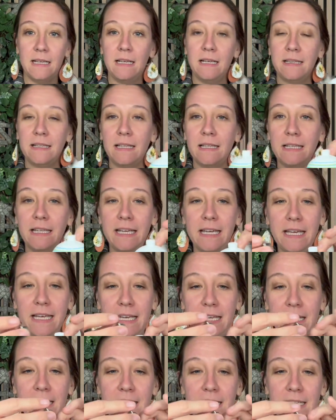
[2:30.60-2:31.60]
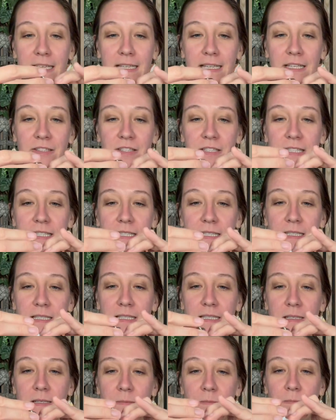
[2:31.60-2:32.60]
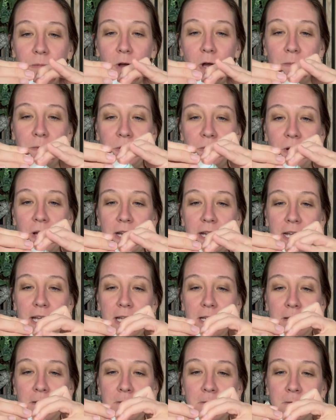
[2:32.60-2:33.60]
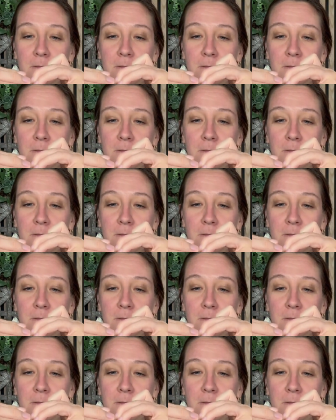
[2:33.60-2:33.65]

the lid that just pops right in.